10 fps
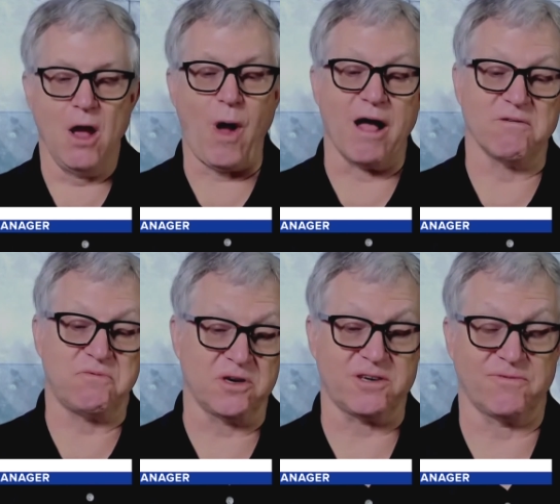Well,
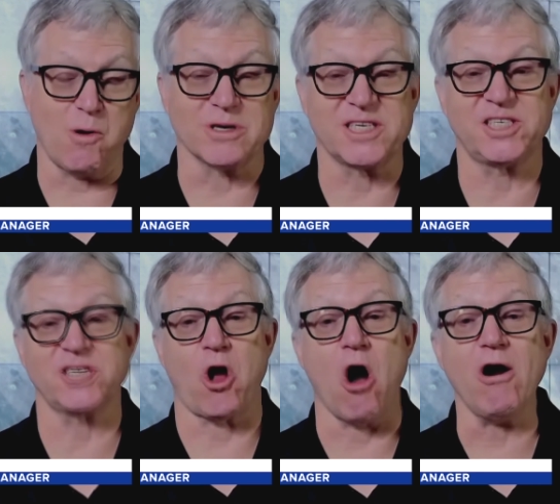first and foremost, it's
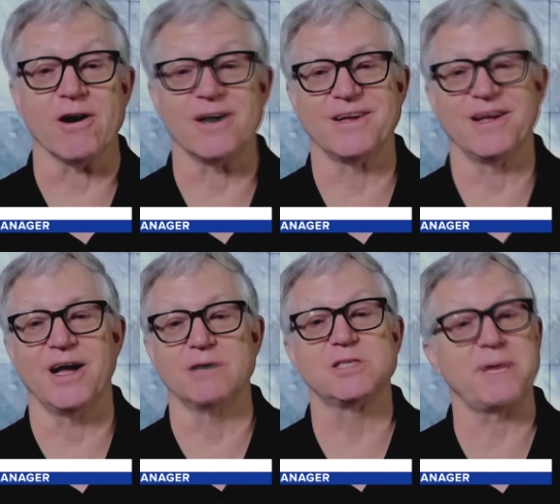just hard.
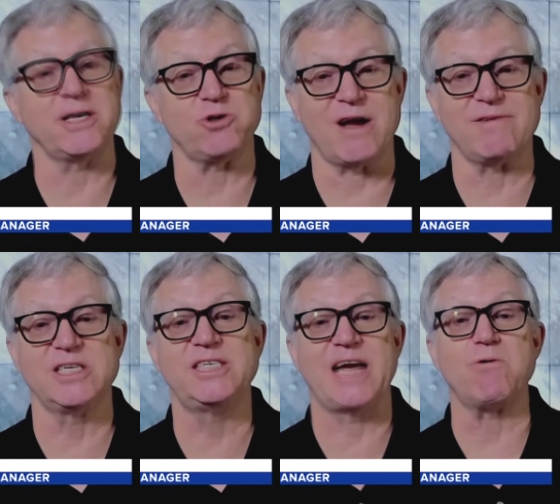Uh, yeah. Space travel
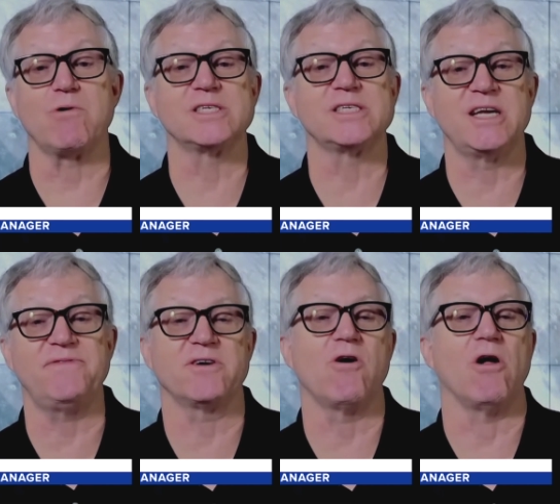in general is
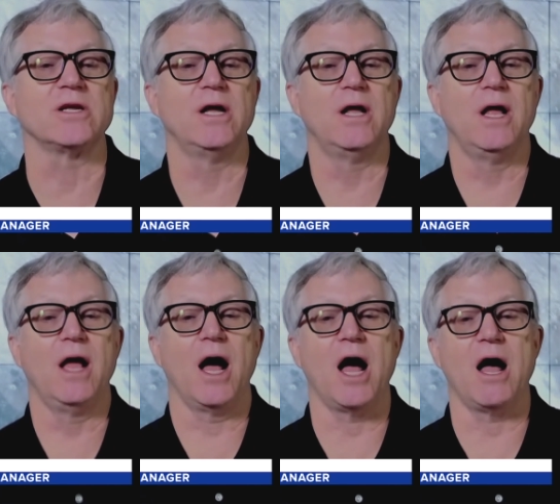difficult.
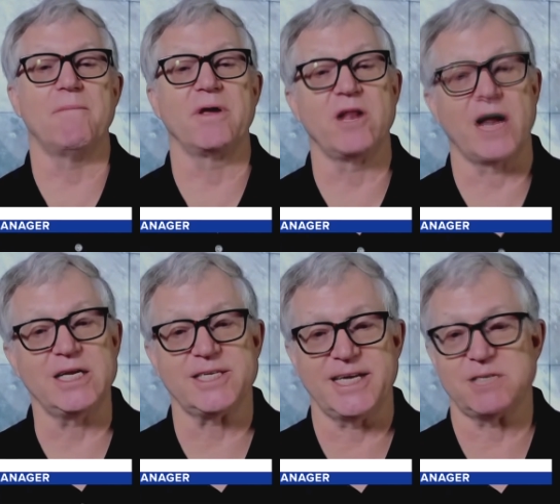Um,
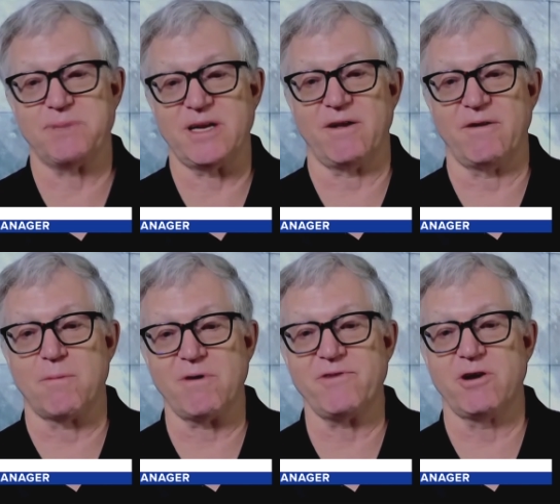United States spent a
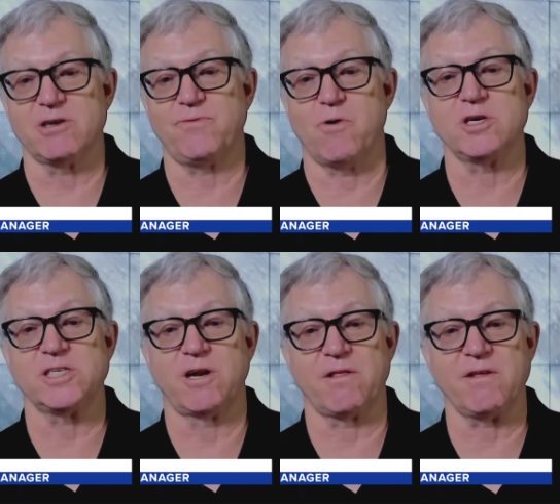number of years
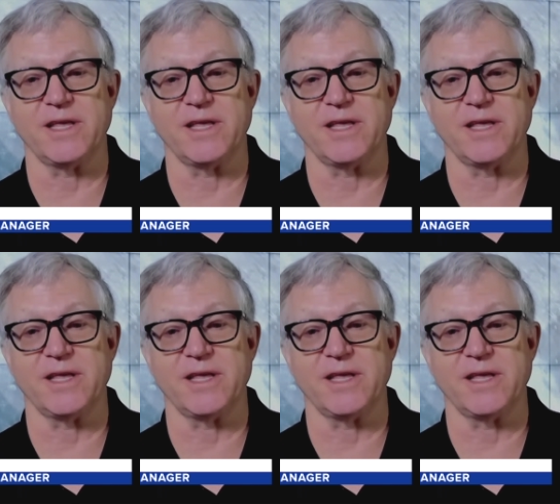focusing on other